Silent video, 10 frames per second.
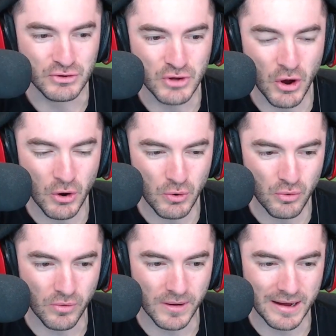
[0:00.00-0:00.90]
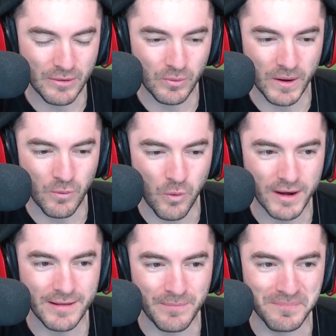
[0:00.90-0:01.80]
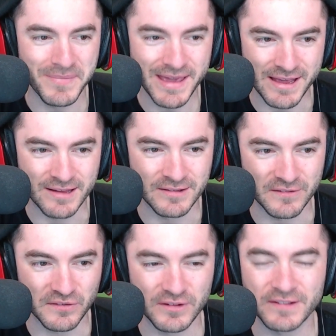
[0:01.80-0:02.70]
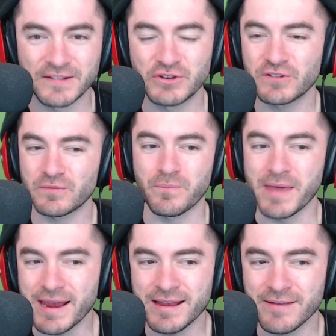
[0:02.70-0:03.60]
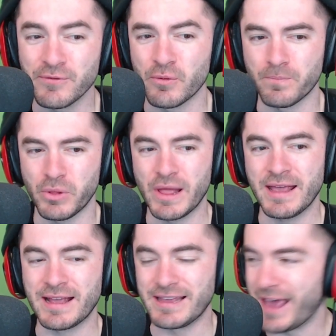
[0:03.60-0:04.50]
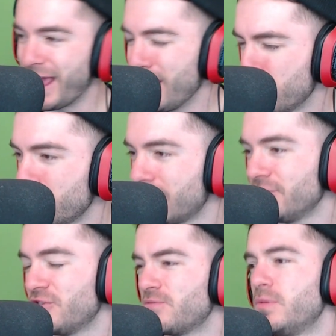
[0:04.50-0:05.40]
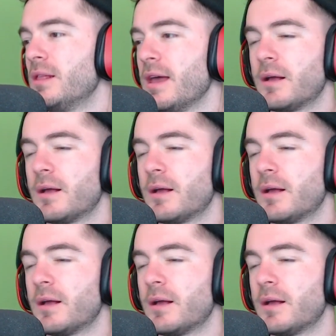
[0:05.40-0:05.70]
know like what it means. Does it just mean if you're playing a game, it'll just be